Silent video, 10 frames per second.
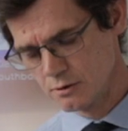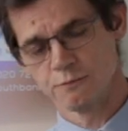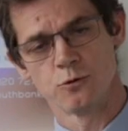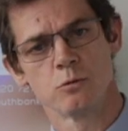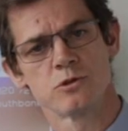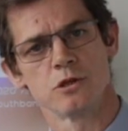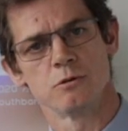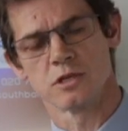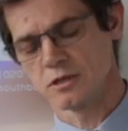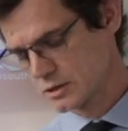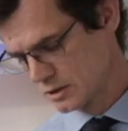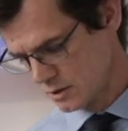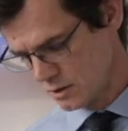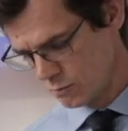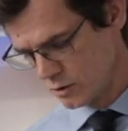form tutors
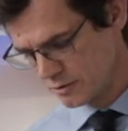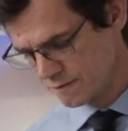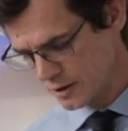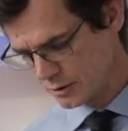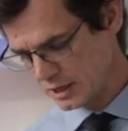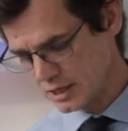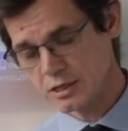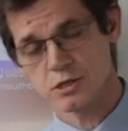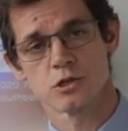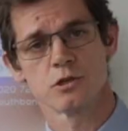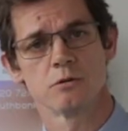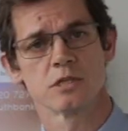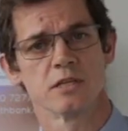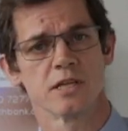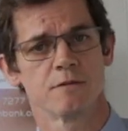will be phoning each student
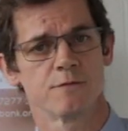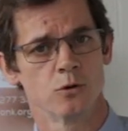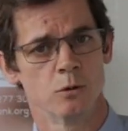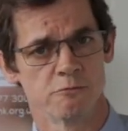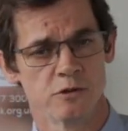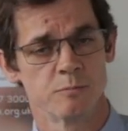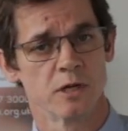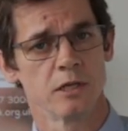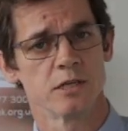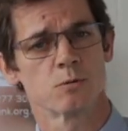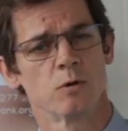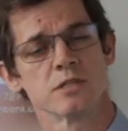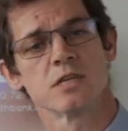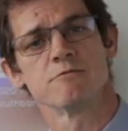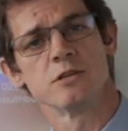in their form group at least
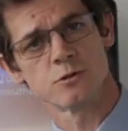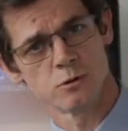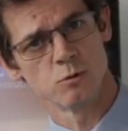once every 2